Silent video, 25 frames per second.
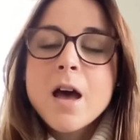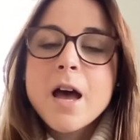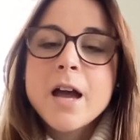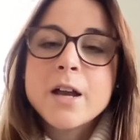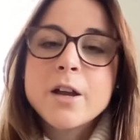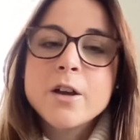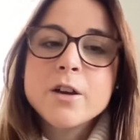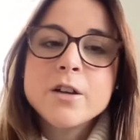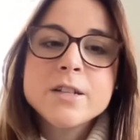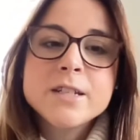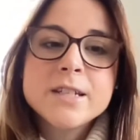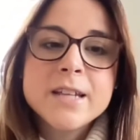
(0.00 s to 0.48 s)
A
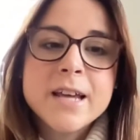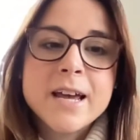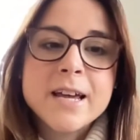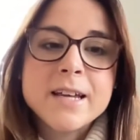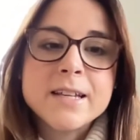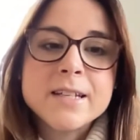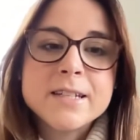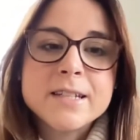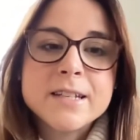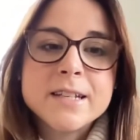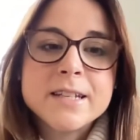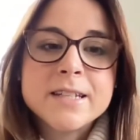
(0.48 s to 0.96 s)
good
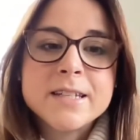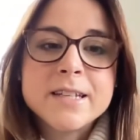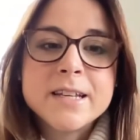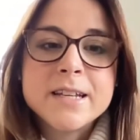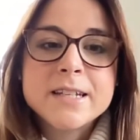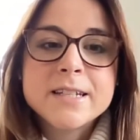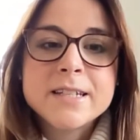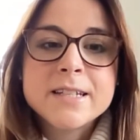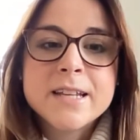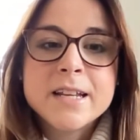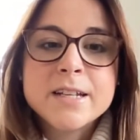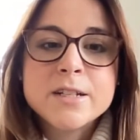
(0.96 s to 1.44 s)
test is the
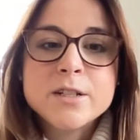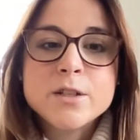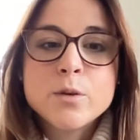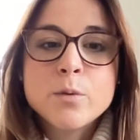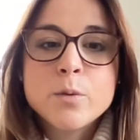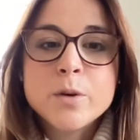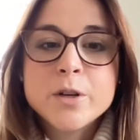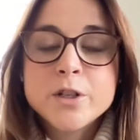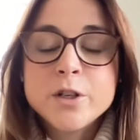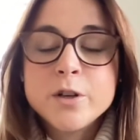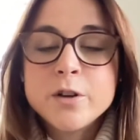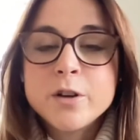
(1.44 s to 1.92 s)
extent
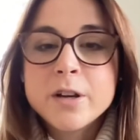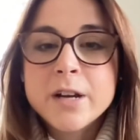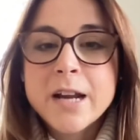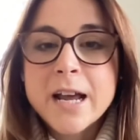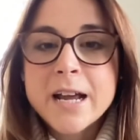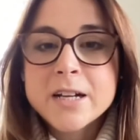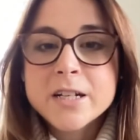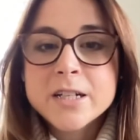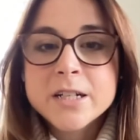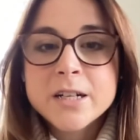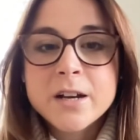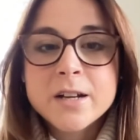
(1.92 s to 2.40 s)
to which you can
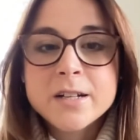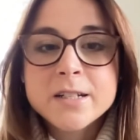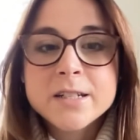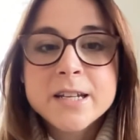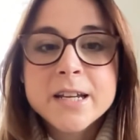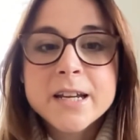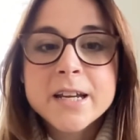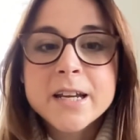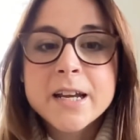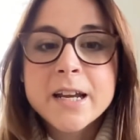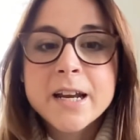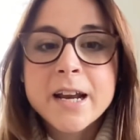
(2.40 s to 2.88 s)
actually
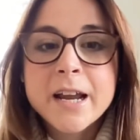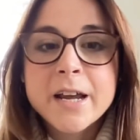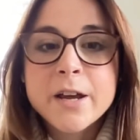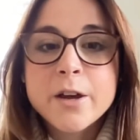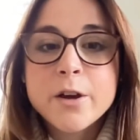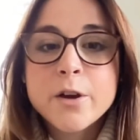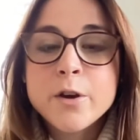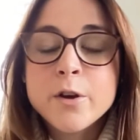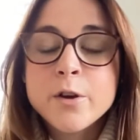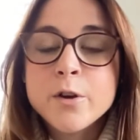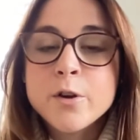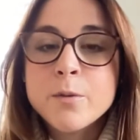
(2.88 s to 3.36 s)

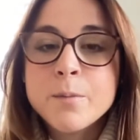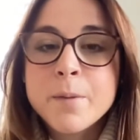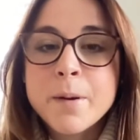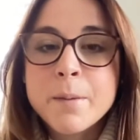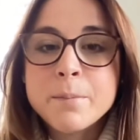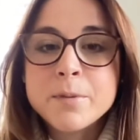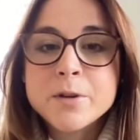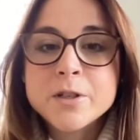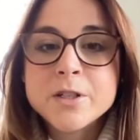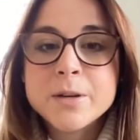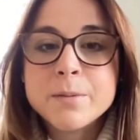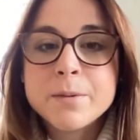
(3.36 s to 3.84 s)
articulate who your
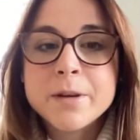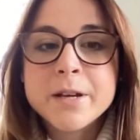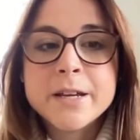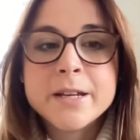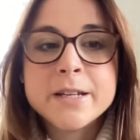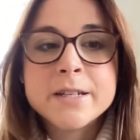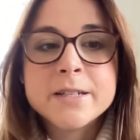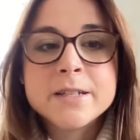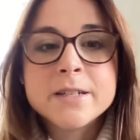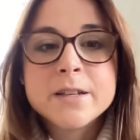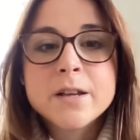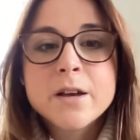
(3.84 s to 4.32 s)
membership
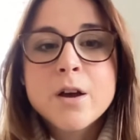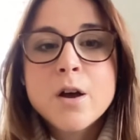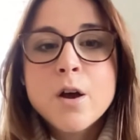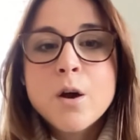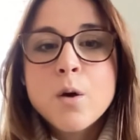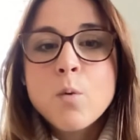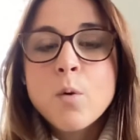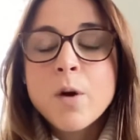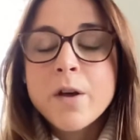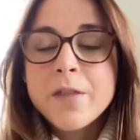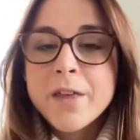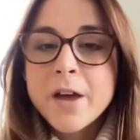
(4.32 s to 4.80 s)
is,
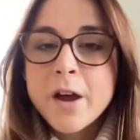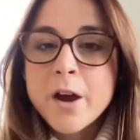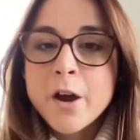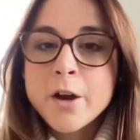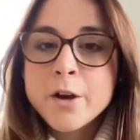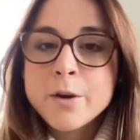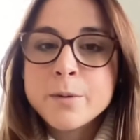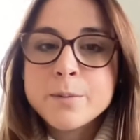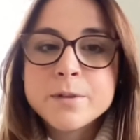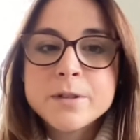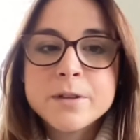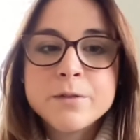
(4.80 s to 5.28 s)
what their
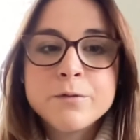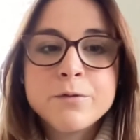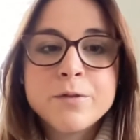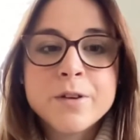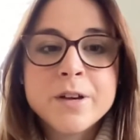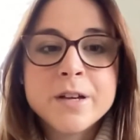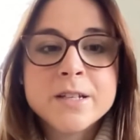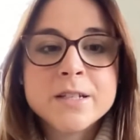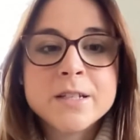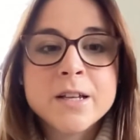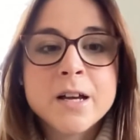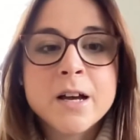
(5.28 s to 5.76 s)
hopes and
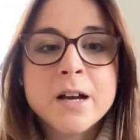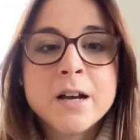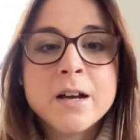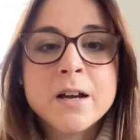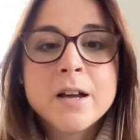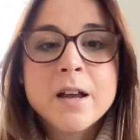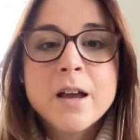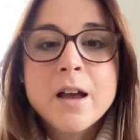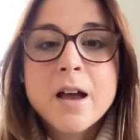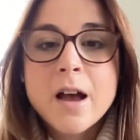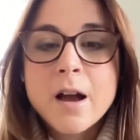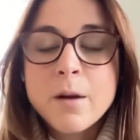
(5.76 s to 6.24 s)
fears
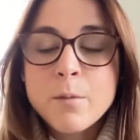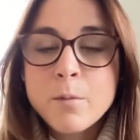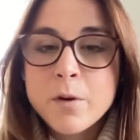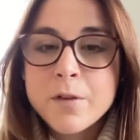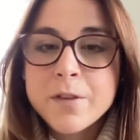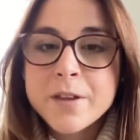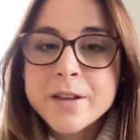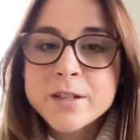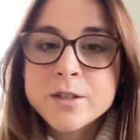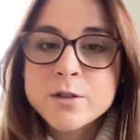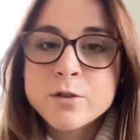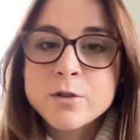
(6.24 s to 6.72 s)
are, and
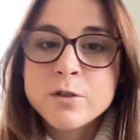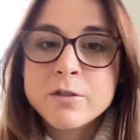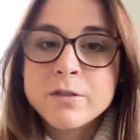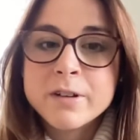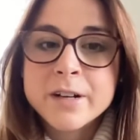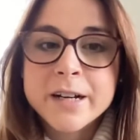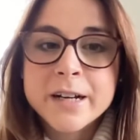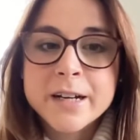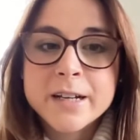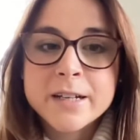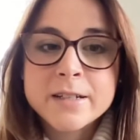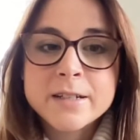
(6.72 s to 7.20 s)
what their
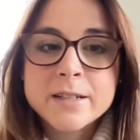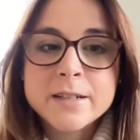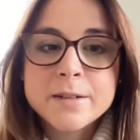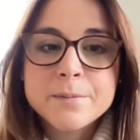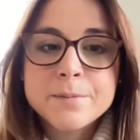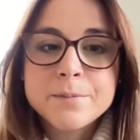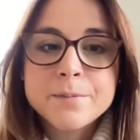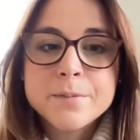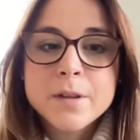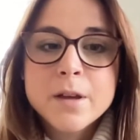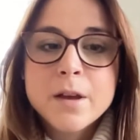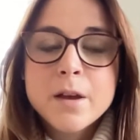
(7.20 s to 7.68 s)
story is.
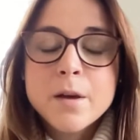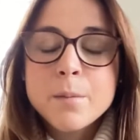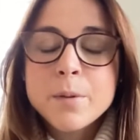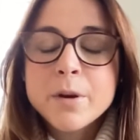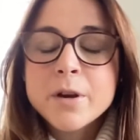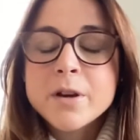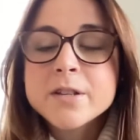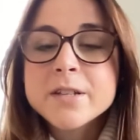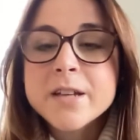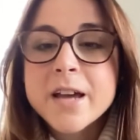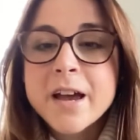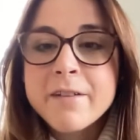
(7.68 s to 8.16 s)

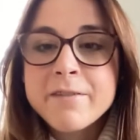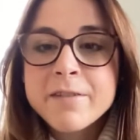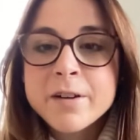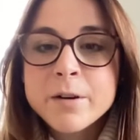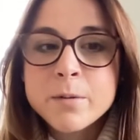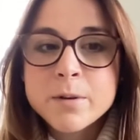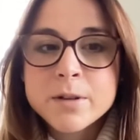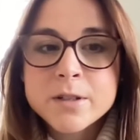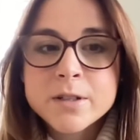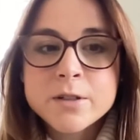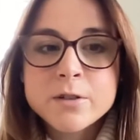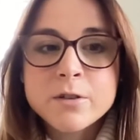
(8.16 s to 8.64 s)
Because
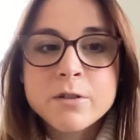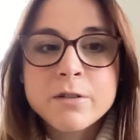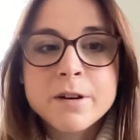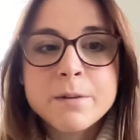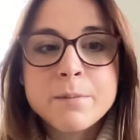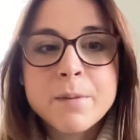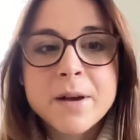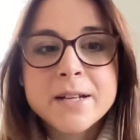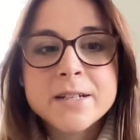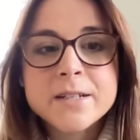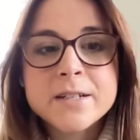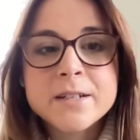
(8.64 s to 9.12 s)
everyone's
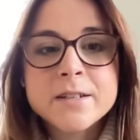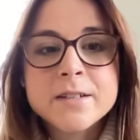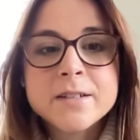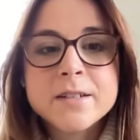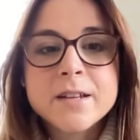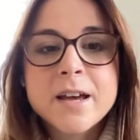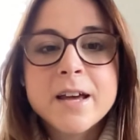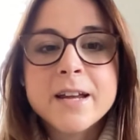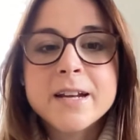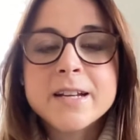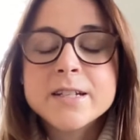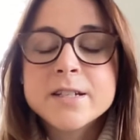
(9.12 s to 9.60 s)
story
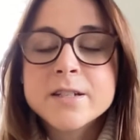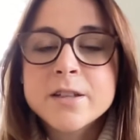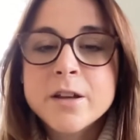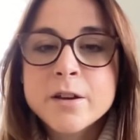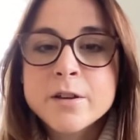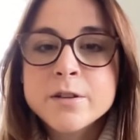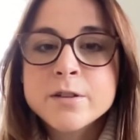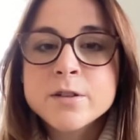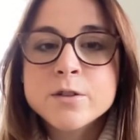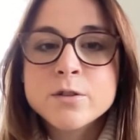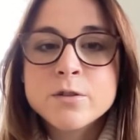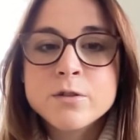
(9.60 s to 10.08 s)
matters, and it's
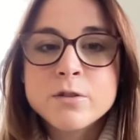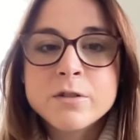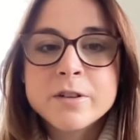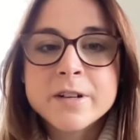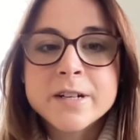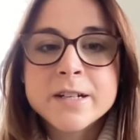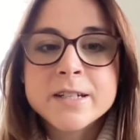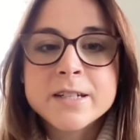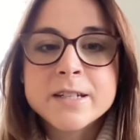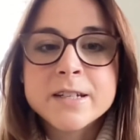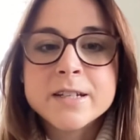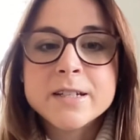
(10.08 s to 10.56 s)
those
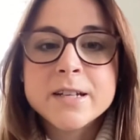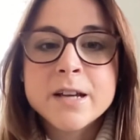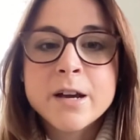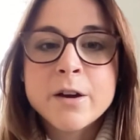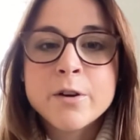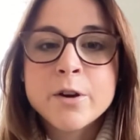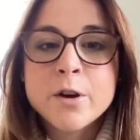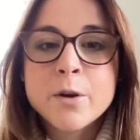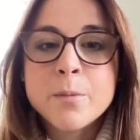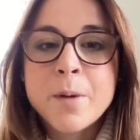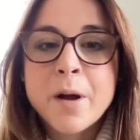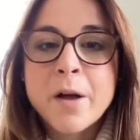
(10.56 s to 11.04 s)
stories that
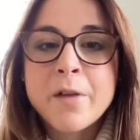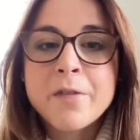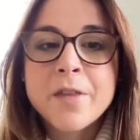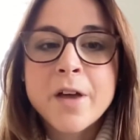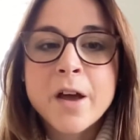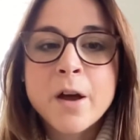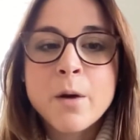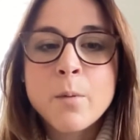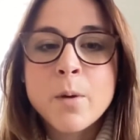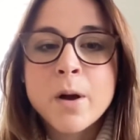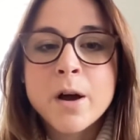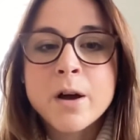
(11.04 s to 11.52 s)
tell you about
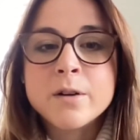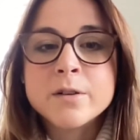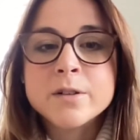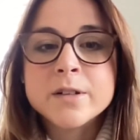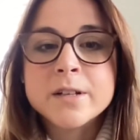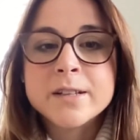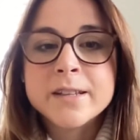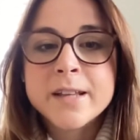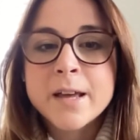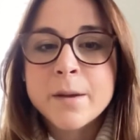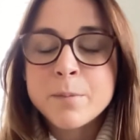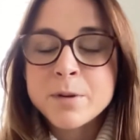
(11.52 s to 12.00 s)
their world
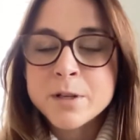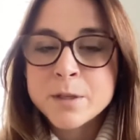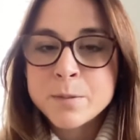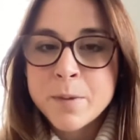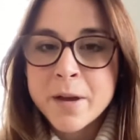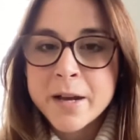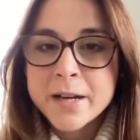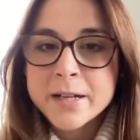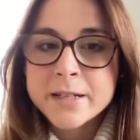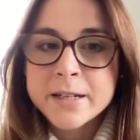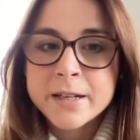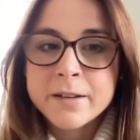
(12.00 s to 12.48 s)
and their
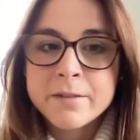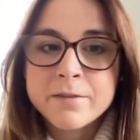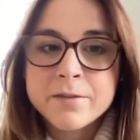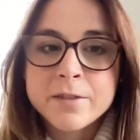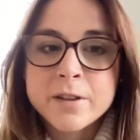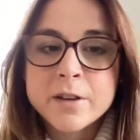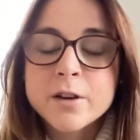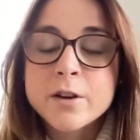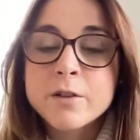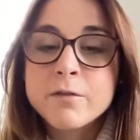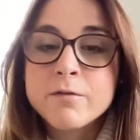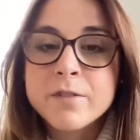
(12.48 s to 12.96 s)
perspective
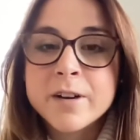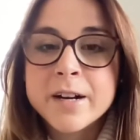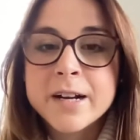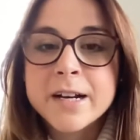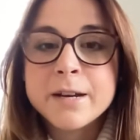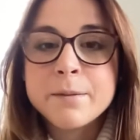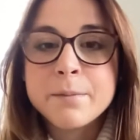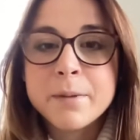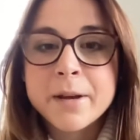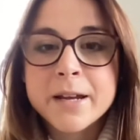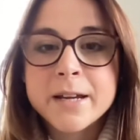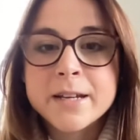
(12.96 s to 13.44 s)
that can
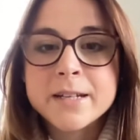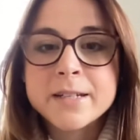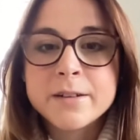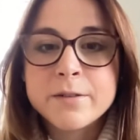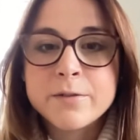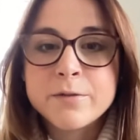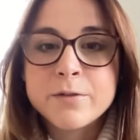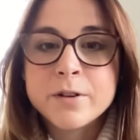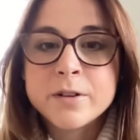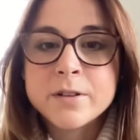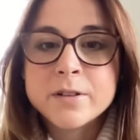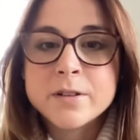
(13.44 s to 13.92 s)
really make a
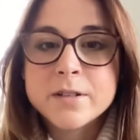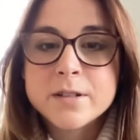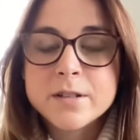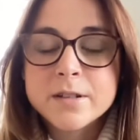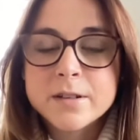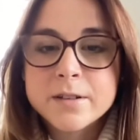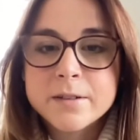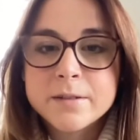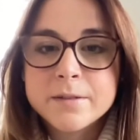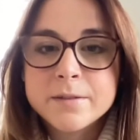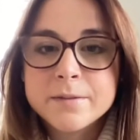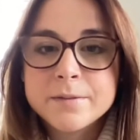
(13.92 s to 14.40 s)

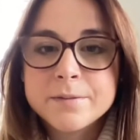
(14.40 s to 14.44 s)
difference.